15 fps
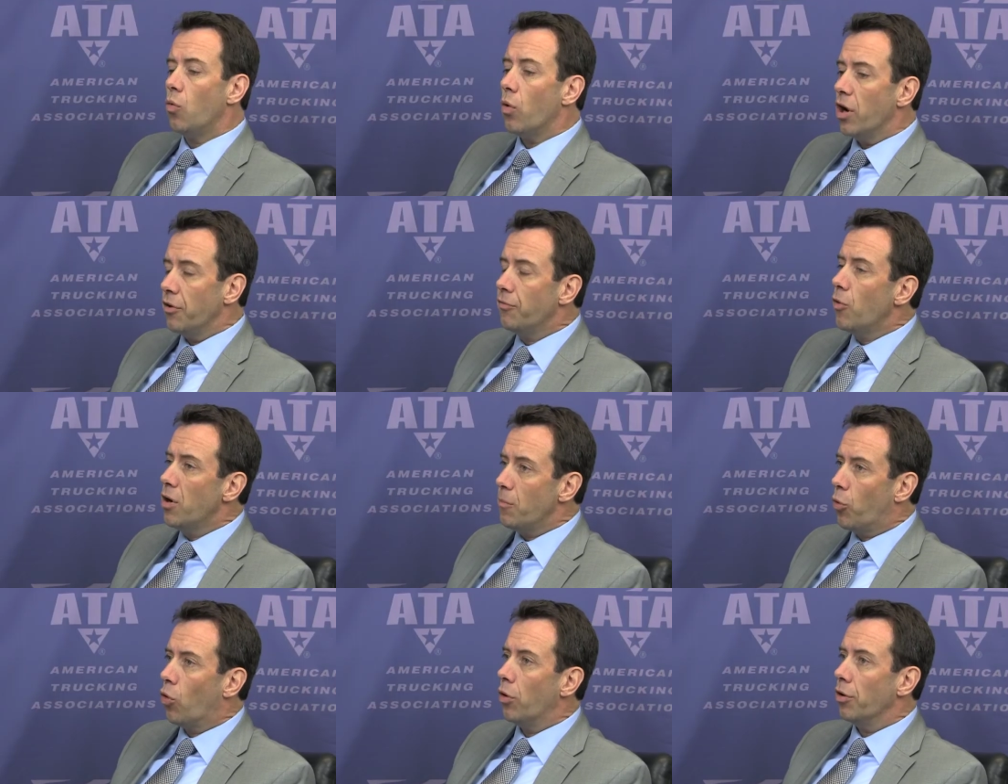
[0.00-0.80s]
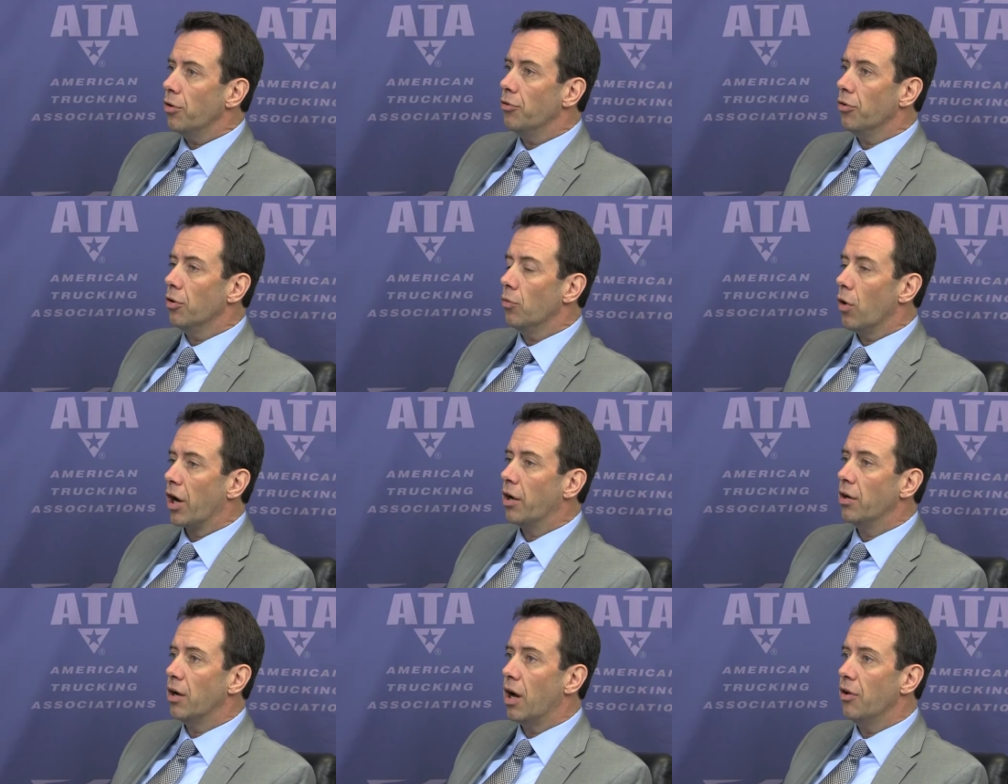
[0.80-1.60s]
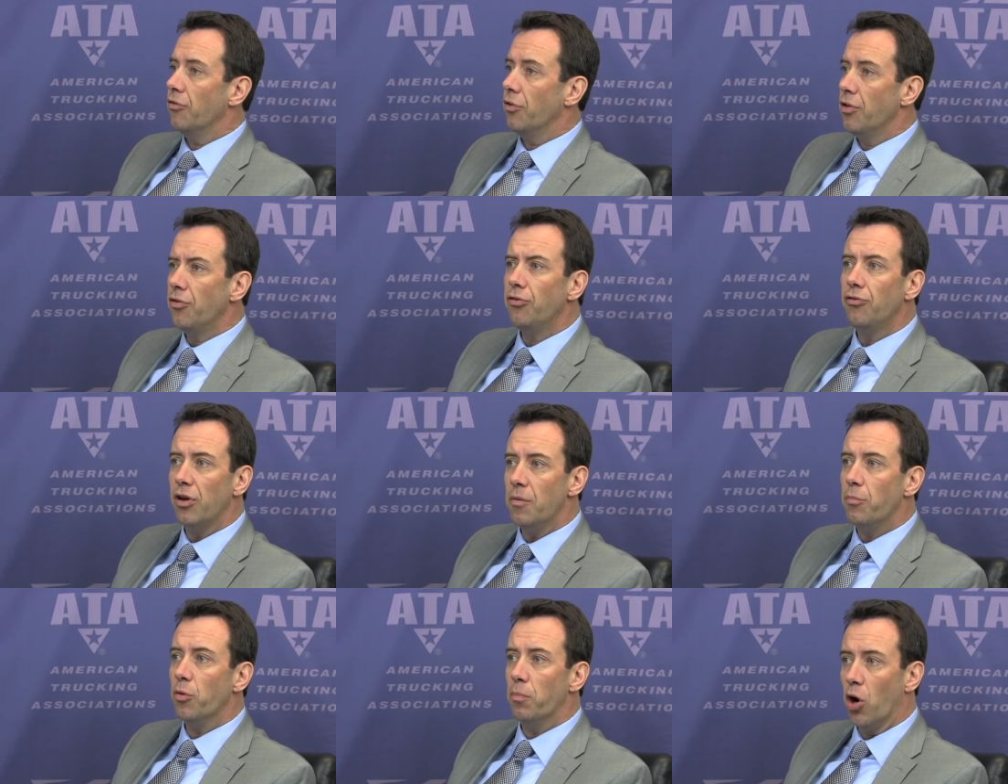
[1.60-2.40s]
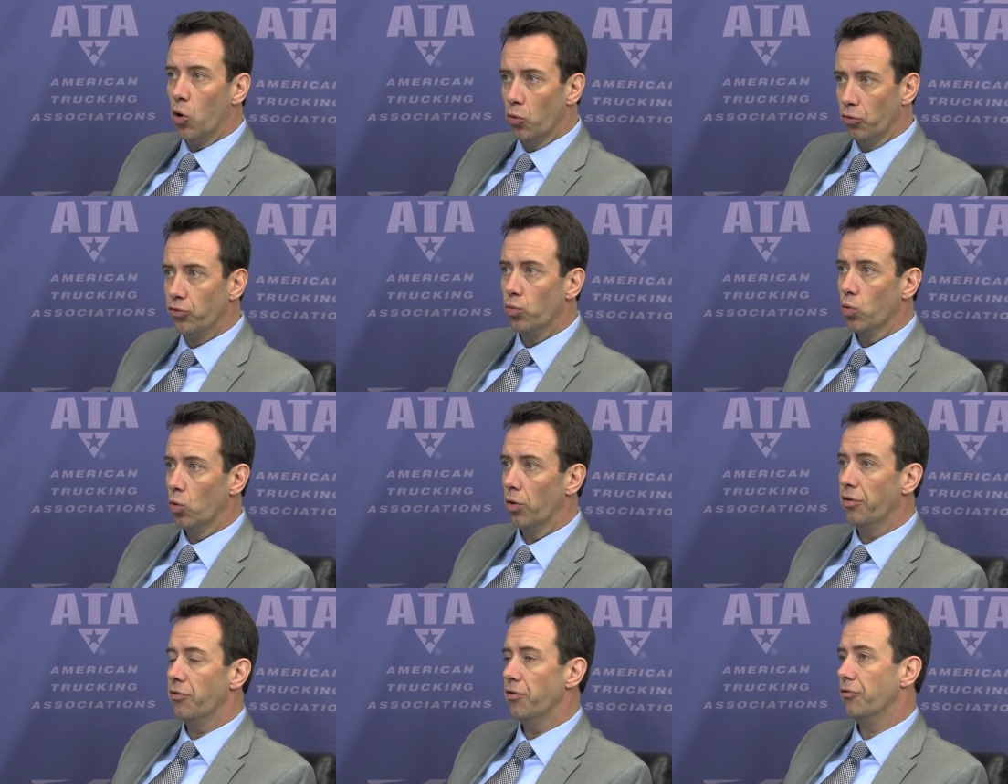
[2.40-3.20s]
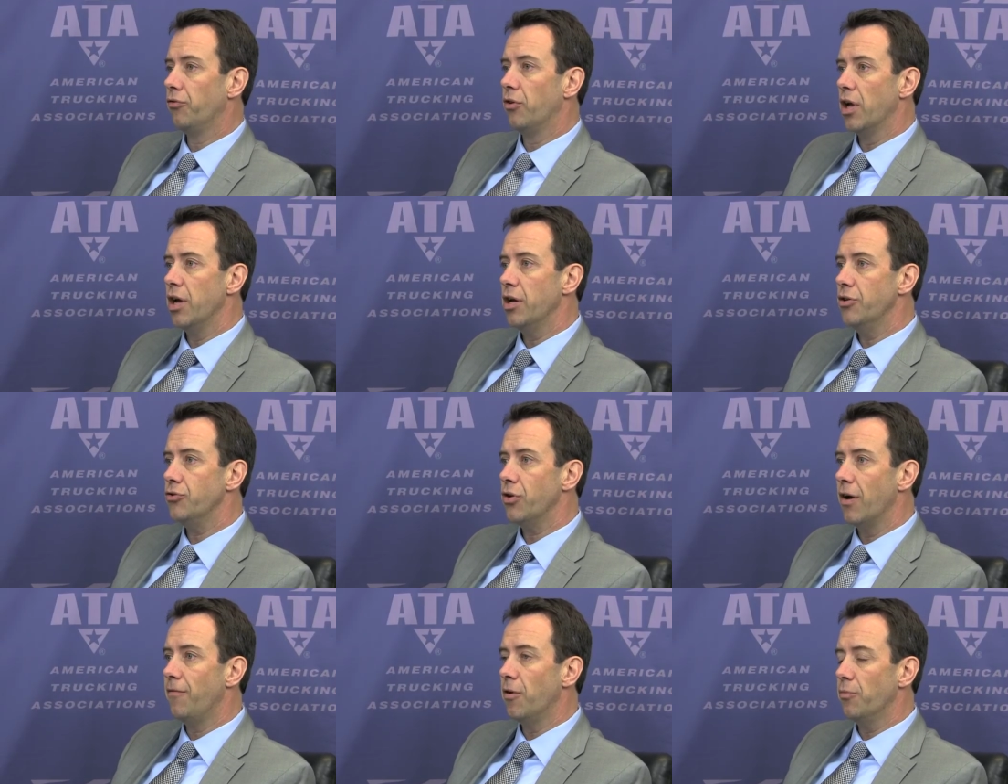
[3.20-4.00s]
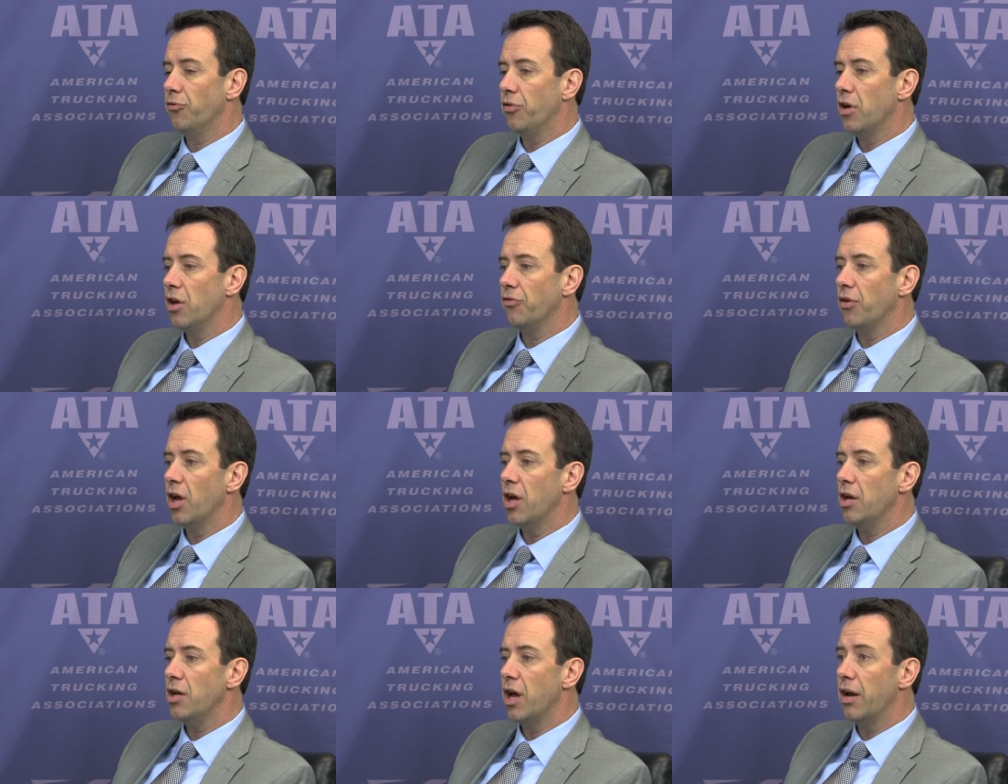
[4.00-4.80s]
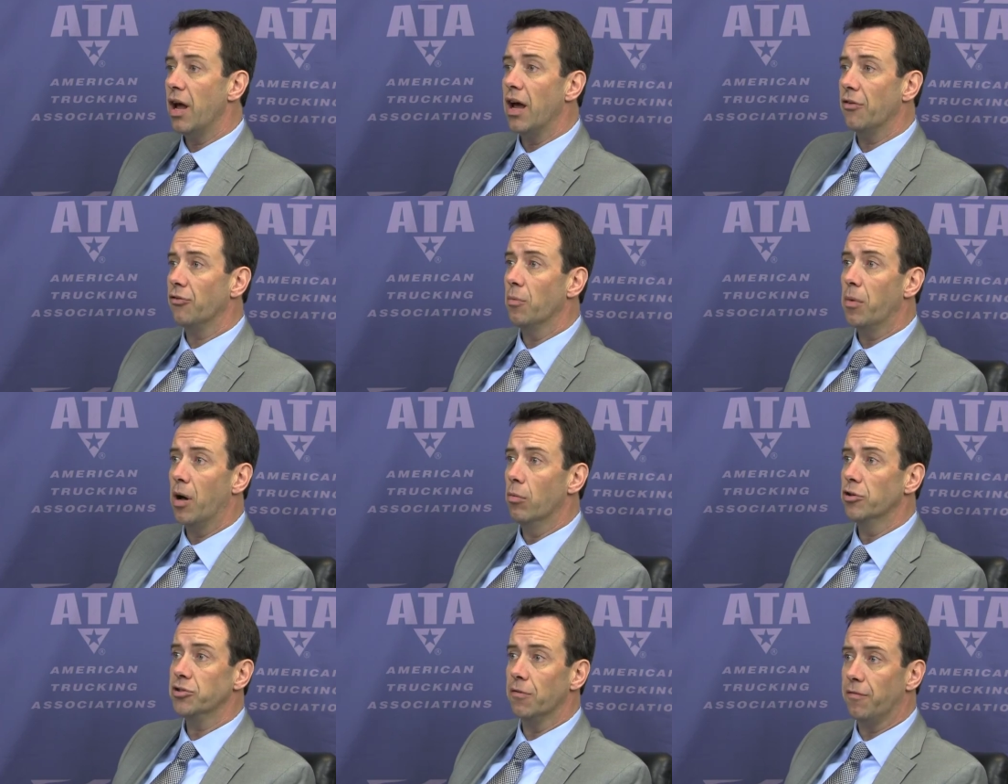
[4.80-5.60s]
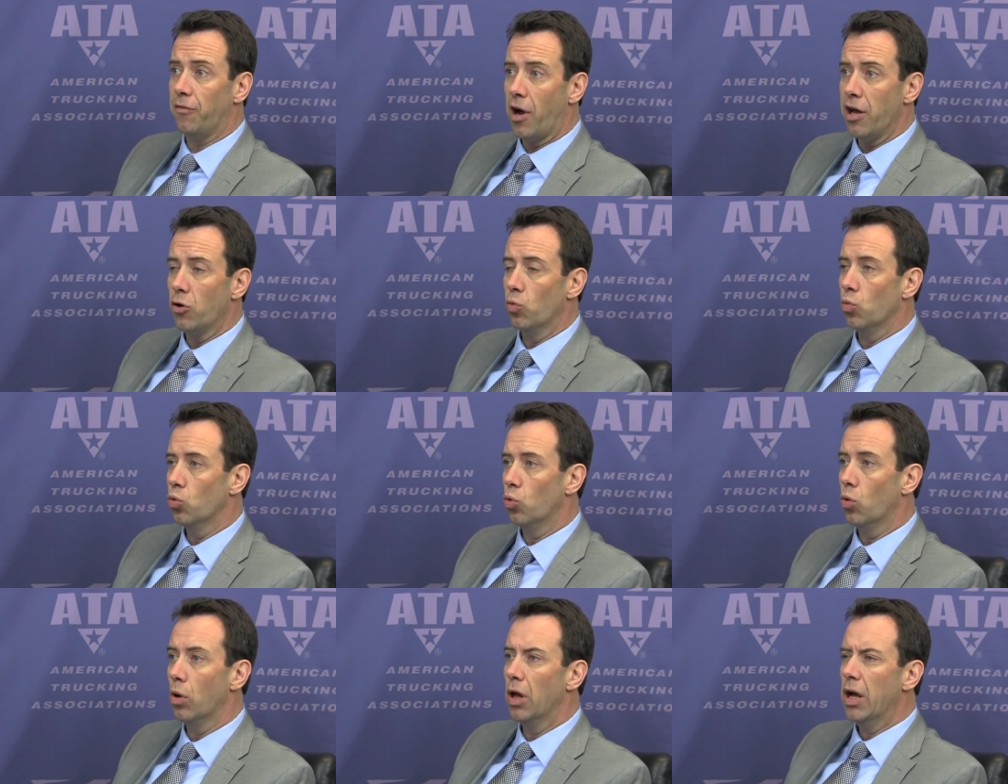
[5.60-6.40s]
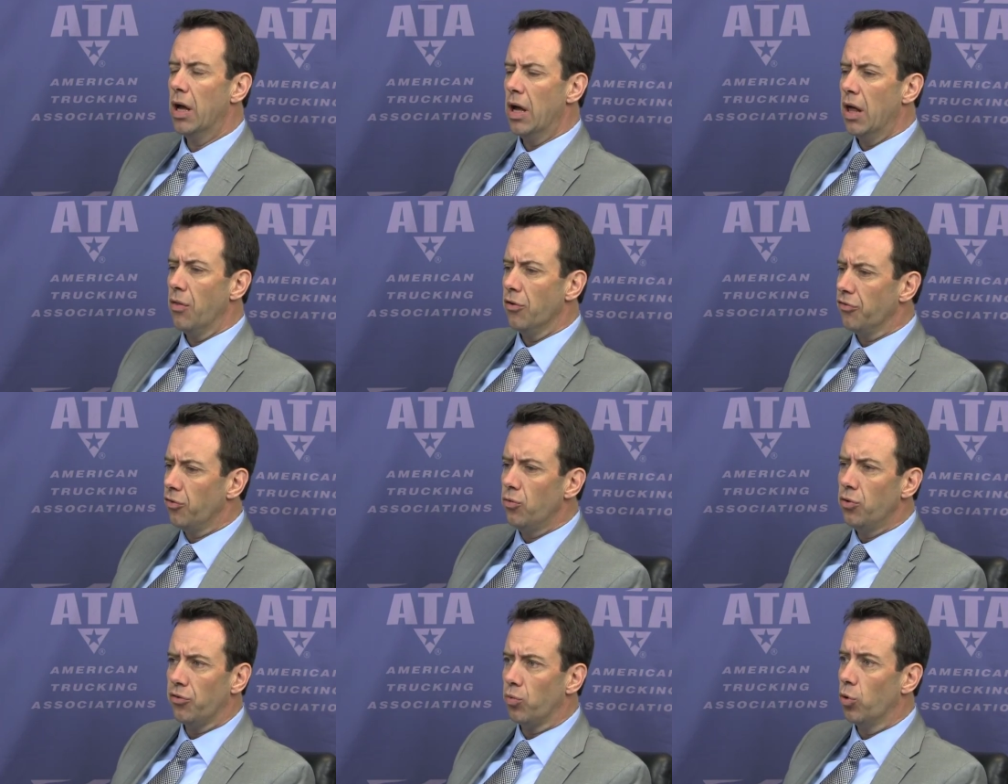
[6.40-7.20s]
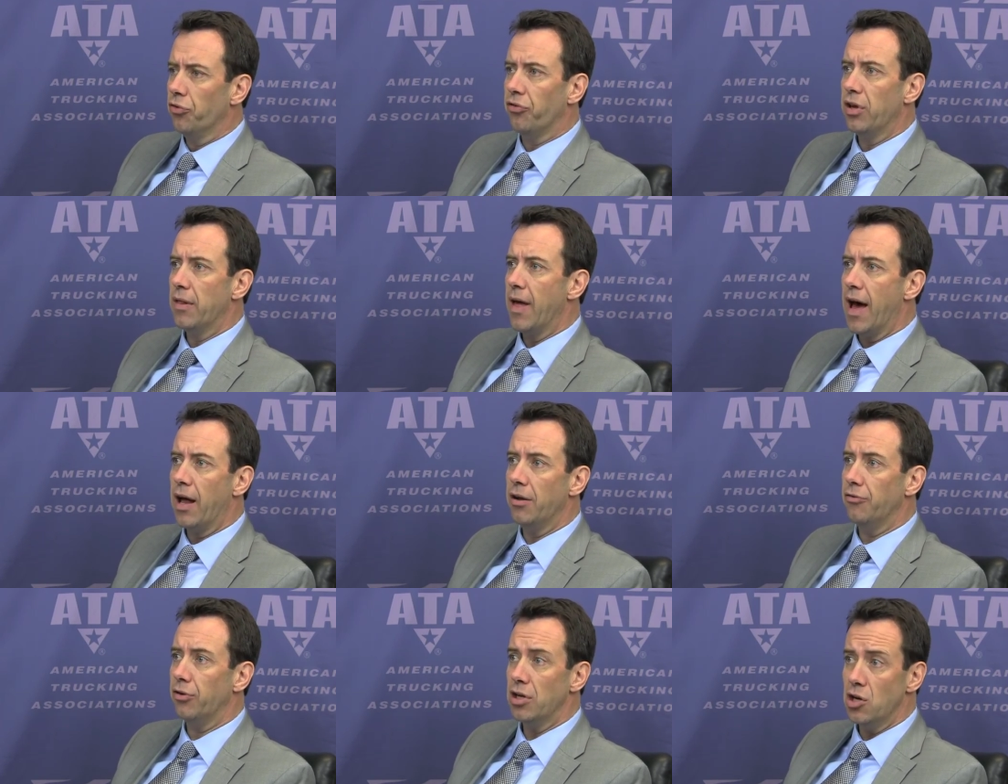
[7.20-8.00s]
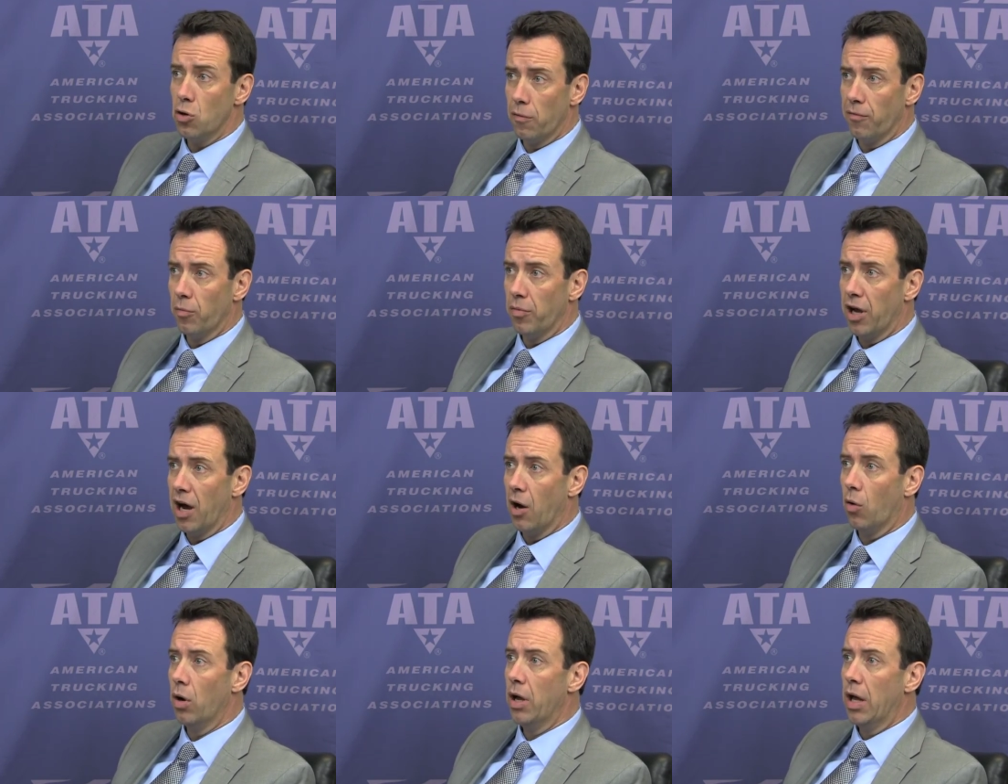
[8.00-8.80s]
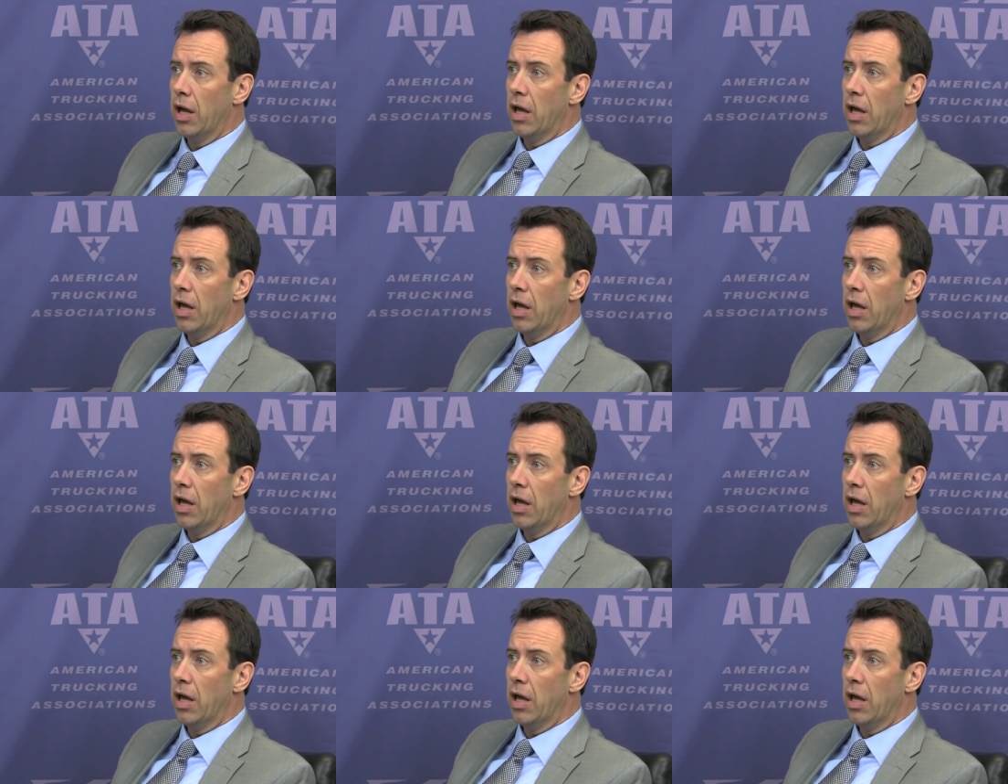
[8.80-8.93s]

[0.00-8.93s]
Right, it's very important to recognize that this is a proposed rule at this stage. FMCSA yet has to publish a final rule. The soonest we'll see that is a year from now.